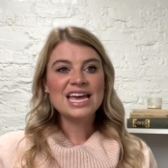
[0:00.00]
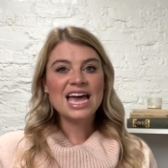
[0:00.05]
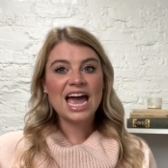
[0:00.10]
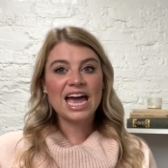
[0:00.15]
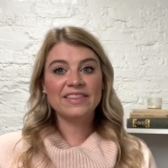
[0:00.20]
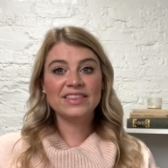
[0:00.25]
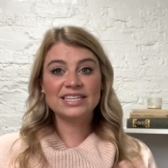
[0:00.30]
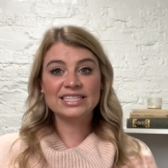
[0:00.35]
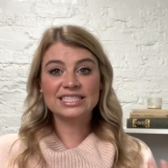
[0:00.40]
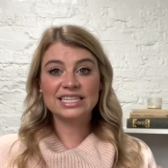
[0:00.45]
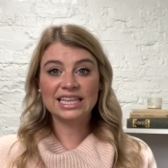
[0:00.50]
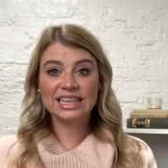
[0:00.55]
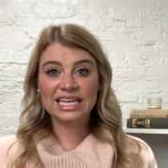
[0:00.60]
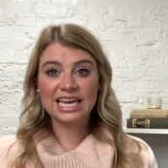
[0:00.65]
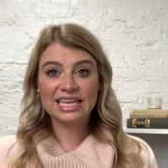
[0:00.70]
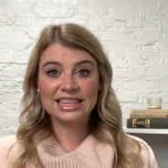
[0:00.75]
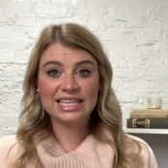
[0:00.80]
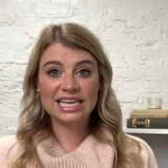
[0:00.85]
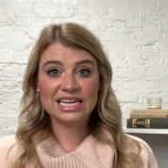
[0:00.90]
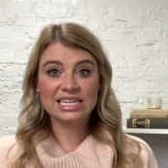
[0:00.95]
then suddenly
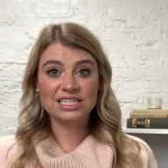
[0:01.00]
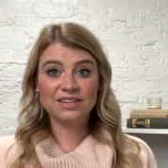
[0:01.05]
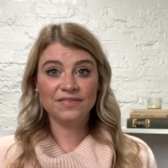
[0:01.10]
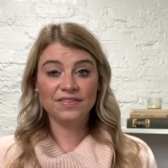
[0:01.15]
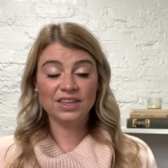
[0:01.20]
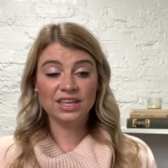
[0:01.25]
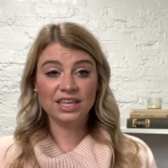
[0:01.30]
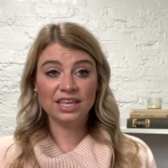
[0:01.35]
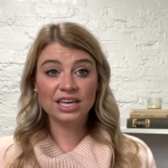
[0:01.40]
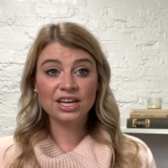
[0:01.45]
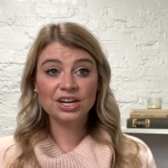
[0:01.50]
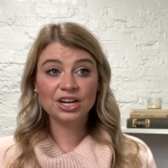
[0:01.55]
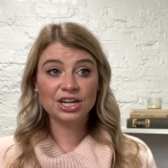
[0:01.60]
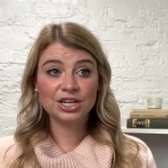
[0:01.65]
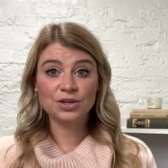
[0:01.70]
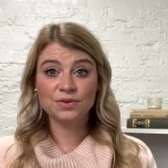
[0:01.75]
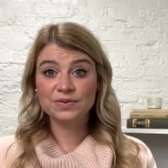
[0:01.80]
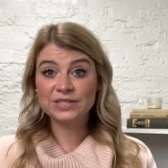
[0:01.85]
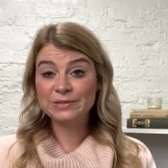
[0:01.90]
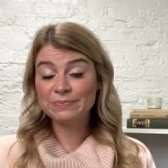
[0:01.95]
at the end of the year,
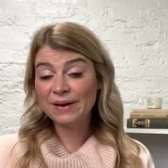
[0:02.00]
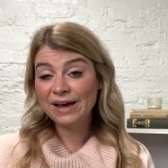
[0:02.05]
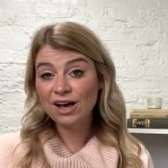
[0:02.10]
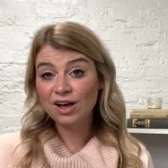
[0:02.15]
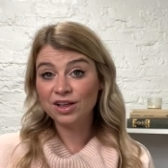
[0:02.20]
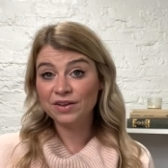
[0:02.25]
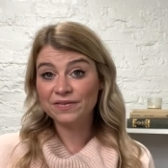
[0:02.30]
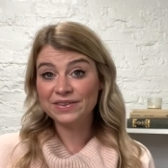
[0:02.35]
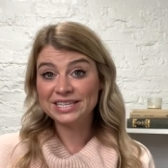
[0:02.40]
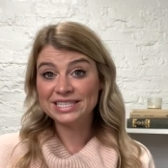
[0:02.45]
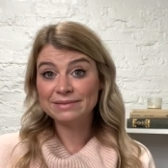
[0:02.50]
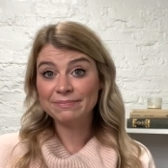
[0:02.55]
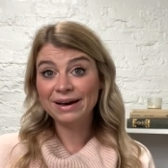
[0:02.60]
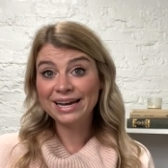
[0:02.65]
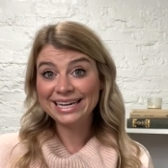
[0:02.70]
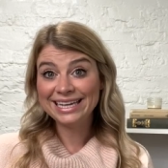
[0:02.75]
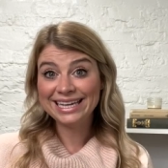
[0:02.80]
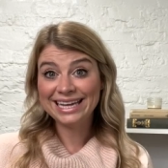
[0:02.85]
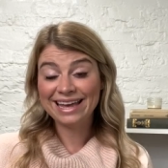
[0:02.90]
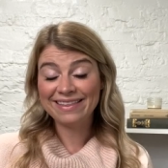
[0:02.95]
you've spent all of this
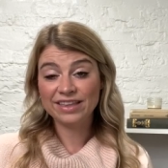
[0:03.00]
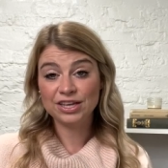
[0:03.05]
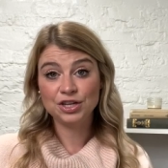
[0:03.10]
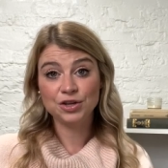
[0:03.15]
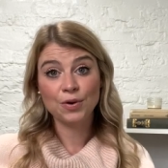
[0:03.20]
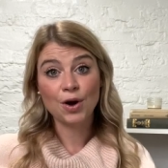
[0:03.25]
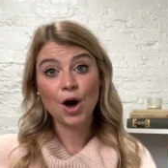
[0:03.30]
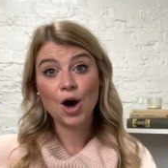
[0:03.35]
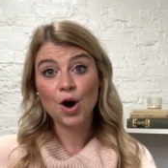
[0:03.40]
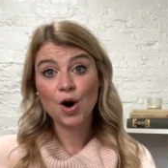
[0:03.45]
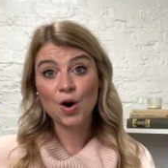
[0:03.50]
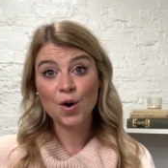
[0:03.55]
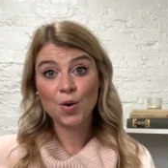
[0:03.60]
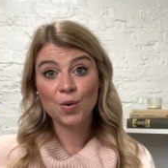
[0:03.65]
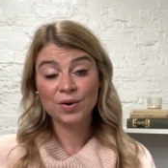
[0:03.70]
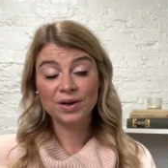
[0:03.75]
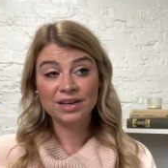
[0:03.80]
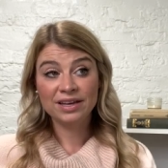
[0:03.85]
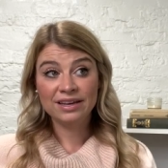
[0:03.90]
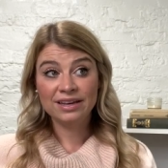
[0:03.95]
money and then you
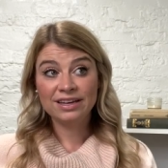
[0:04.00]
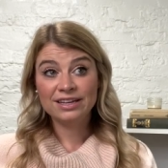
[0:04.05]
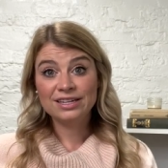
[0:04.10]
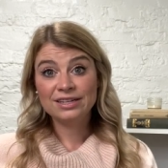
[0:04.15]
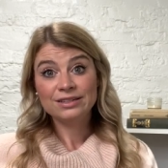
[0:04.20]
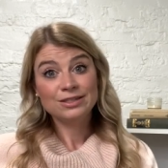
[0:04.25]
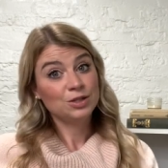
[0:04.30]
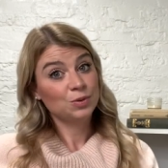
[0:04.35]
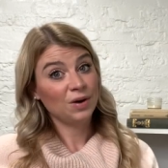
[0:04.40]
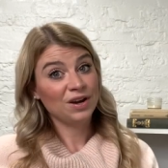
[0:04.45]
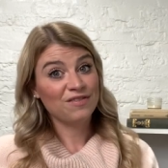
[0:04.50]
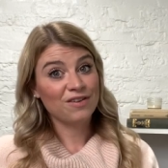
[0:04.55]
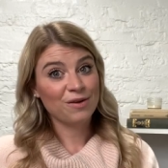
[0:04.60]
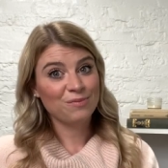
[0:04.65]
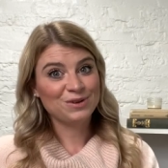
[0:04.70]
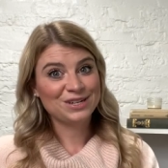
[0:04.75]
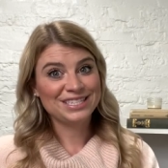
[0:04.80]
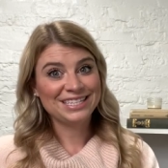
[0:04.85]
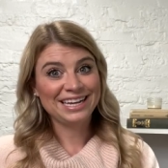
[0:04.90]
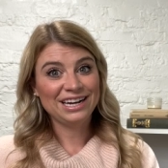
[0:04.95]
owe
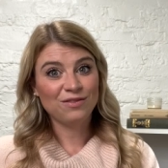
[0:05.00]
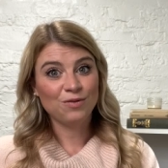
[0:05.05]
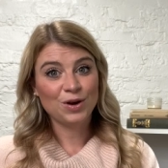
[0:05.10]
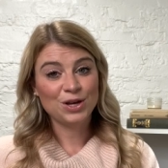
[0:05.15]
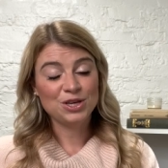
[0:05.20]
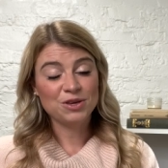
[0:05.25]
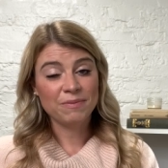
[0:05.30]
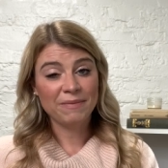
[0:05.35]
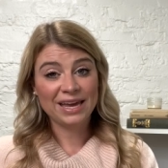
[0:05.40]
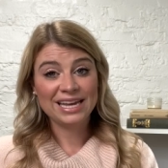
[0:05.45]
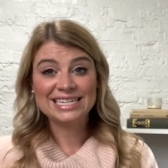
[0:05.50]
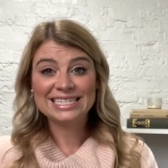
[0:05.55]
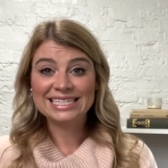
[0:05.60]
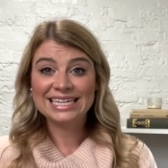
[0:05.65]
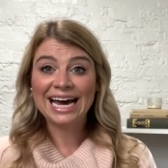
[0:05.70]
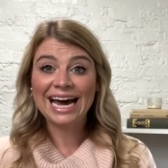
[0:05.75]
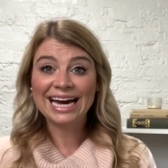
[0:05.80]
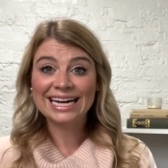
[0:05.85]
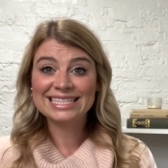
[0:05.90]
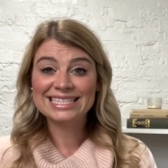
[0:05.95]
25% of what you made to
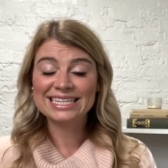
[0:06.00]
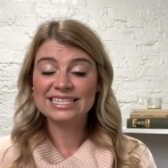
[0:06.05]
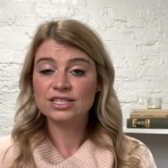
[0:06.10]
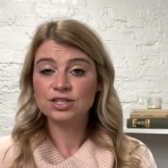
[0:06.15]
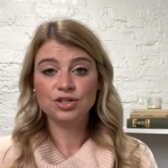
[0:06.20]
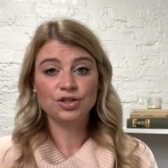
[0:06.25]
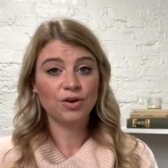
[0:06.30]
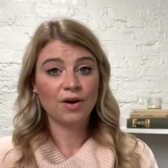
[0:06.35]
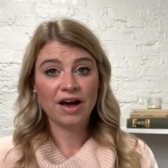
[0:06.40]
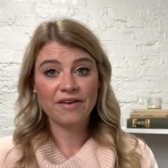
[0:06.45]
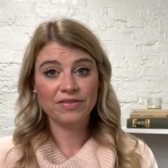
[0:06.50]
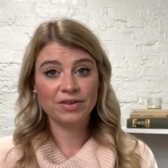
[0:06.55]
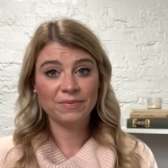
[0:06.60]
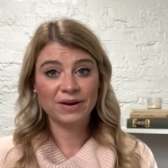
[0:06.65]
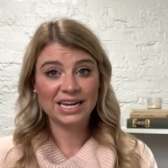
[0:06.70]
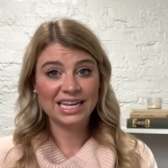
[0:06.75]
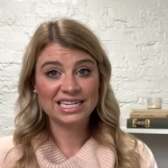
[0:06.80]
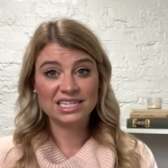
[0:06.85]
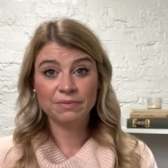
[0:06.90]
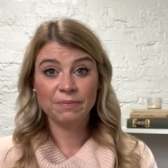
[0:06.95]
taxes and you don't have the
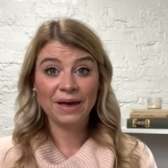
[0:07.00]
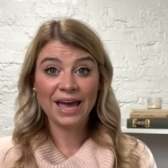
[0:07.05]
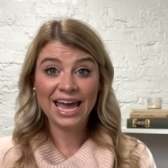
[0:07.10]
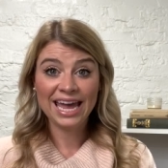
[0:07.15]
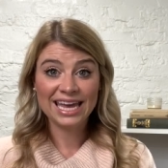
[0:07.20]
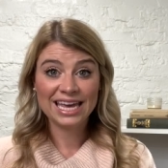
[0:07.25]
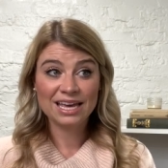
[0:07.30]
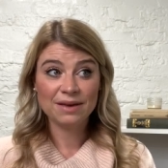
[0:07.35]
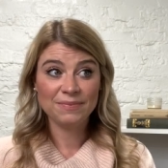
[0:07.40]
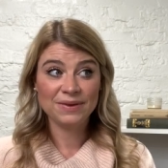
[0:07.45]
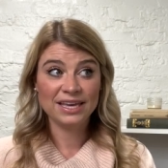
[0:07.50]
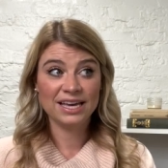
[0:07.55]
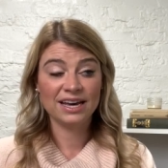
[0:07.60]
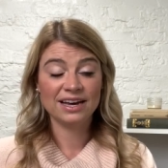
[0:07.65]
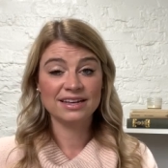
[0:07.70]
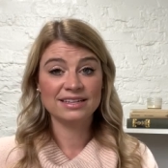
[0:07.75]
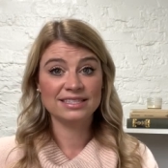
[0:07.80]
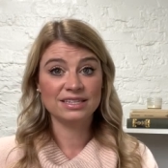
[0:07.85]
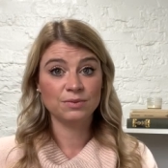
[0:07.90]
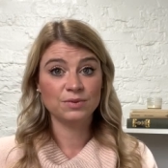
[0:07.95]
money to pay it
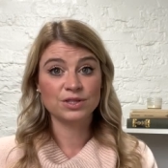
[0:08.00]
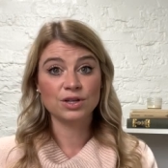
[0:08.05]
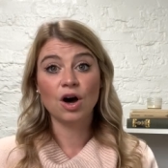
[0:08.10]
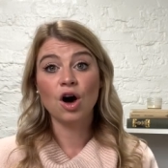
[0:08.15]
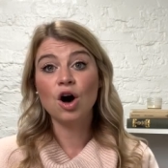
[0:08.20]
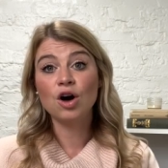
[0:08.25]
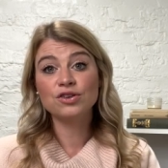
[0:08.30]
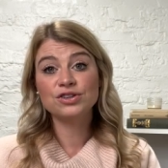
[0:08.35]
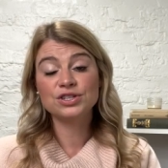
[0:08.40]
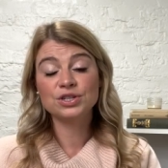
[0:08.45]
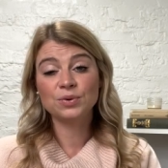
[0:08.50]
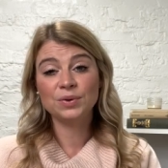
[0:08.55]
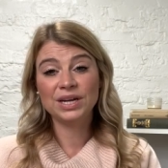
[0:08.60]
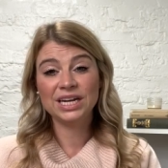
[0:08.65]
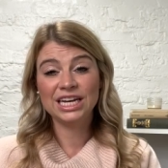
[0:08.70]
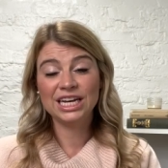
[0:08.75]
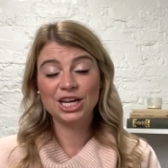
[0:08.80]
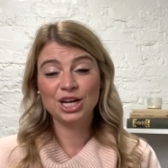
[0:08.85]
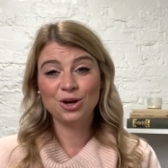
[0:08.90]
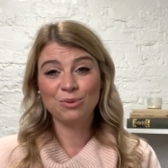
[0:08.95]
because it was all just going
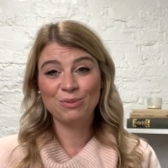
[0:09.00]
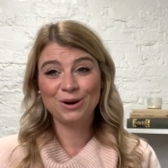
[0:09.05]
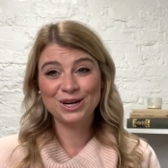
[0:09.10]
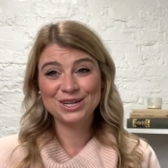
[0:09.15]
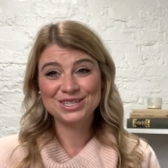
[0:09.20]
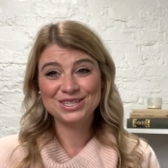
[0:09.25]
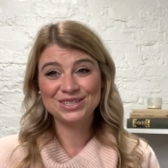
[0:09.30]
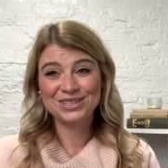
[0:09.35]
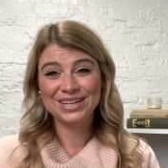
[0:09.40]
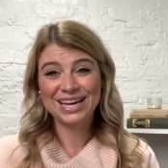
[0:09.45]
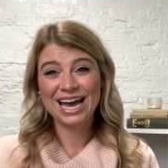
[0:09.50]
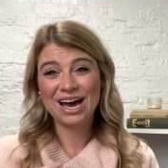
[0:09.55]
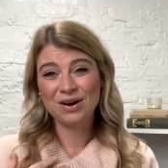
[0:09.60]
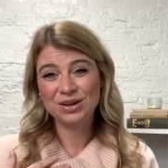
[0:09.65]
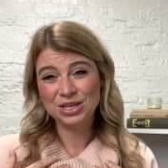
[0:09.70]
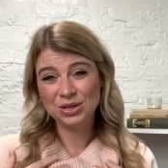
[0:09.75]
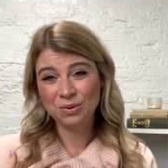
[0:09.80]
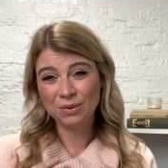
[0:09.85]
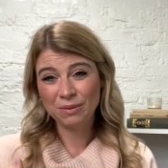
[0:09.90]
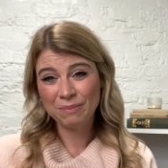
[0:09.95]
into your personal account
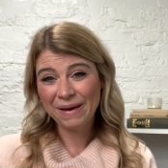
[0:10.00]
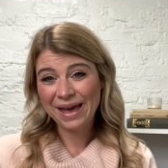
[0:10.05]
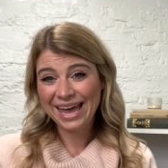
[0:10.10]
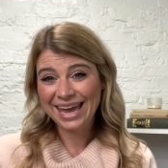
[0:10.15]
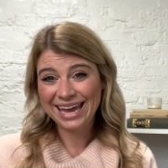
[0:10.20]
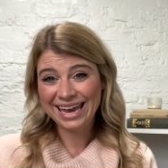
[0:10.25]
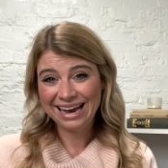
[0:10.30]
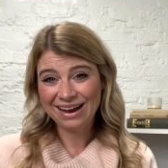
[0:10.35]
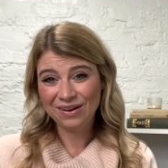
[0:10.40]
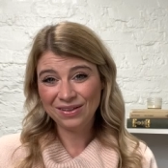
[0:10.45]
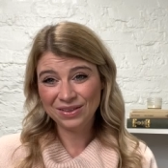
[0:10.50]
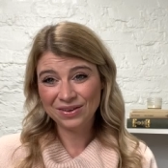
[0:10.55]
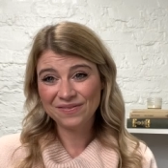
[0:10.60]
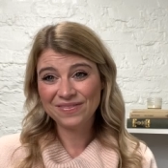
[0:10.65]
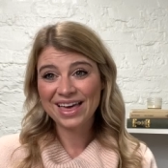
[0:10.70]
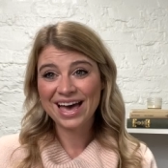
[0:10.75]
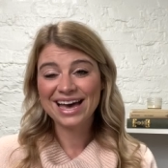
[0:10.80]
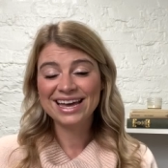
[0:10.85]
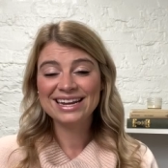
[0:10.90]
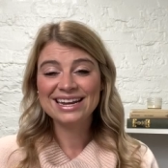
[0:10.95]
and you were paying all of
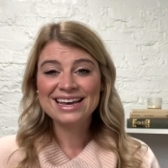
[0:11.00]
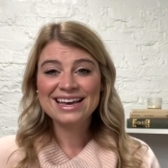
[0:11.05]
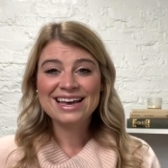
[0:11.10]
that.